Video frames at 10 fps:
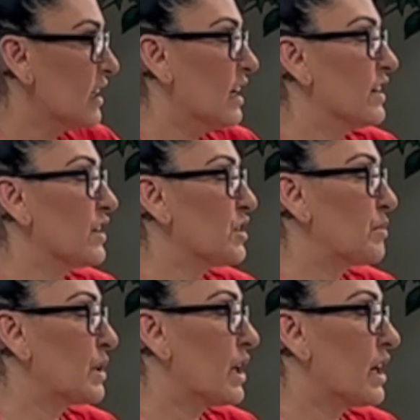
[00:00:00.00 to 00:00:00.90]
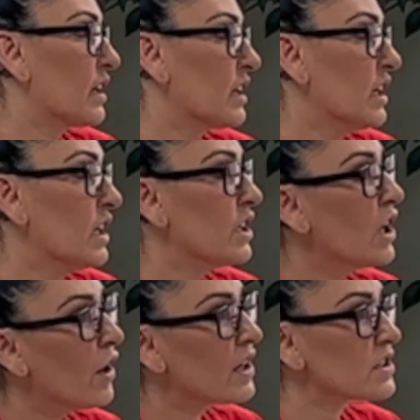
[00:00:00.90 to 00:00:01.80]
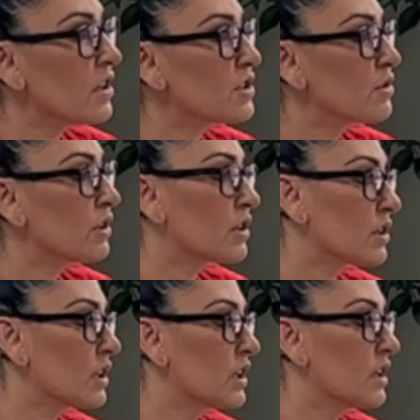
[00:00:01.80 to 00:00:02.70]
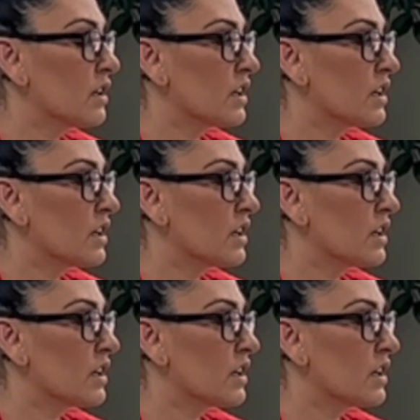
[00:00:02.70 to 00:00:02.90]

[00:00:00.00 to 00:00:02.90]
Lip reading: And then they'll be like, no, I saw two earlier.